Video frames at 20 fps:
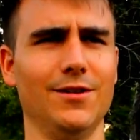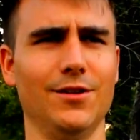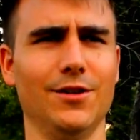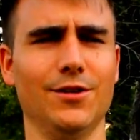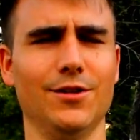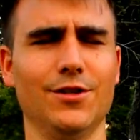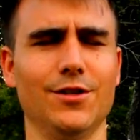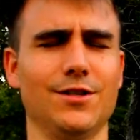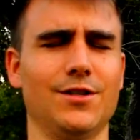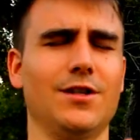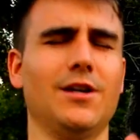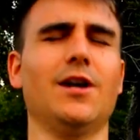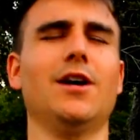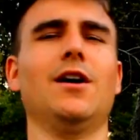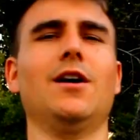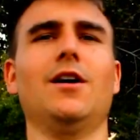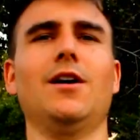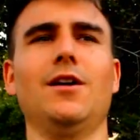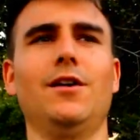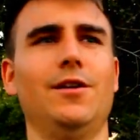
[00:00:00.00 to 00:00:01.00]
and
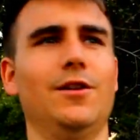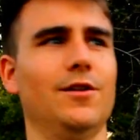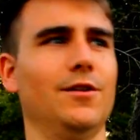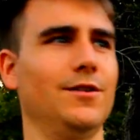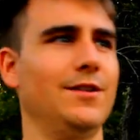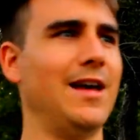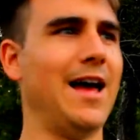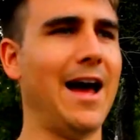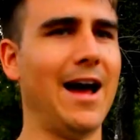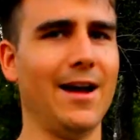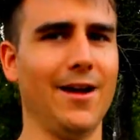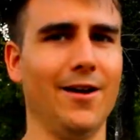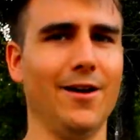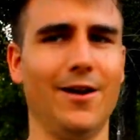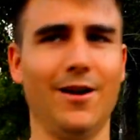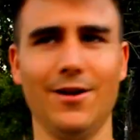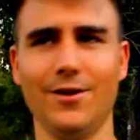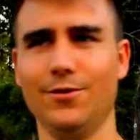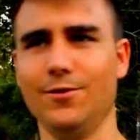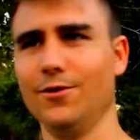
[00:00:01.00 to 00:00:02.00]
you're tagging
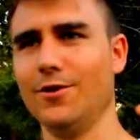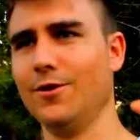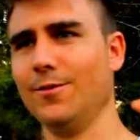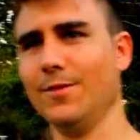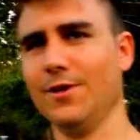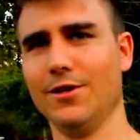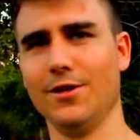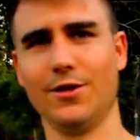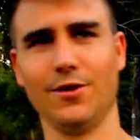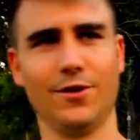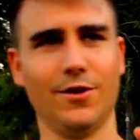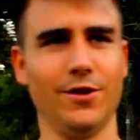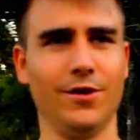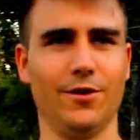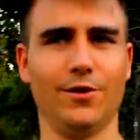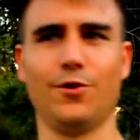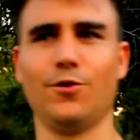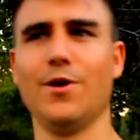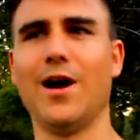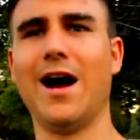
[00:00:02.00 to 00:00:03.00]
onto them and
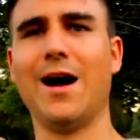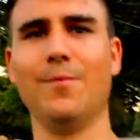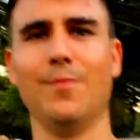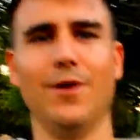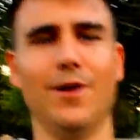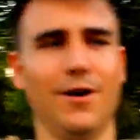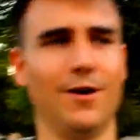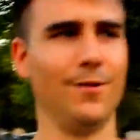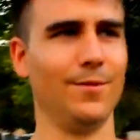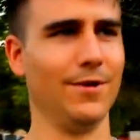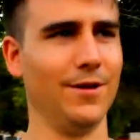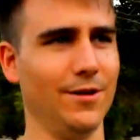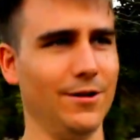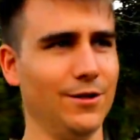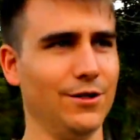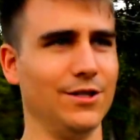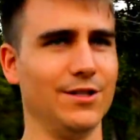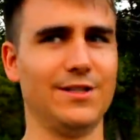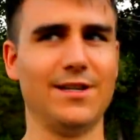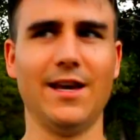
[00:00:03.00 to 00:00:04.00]
you're grabbing them and
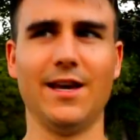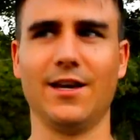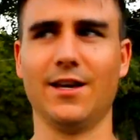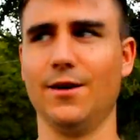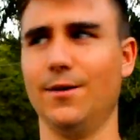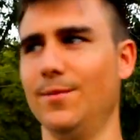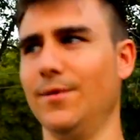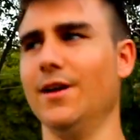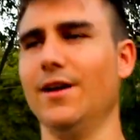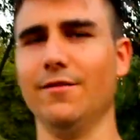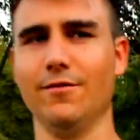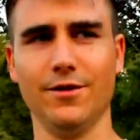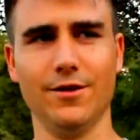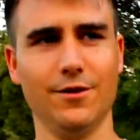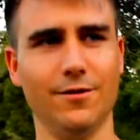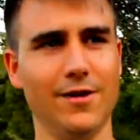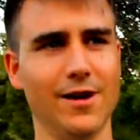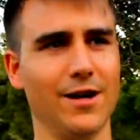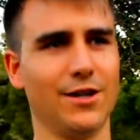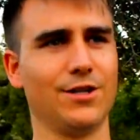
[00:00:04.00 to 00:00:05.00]
you're just taking them in every
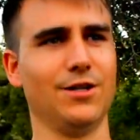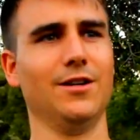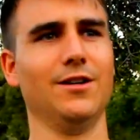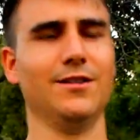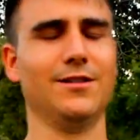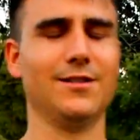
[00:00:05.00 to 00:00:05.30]
direction.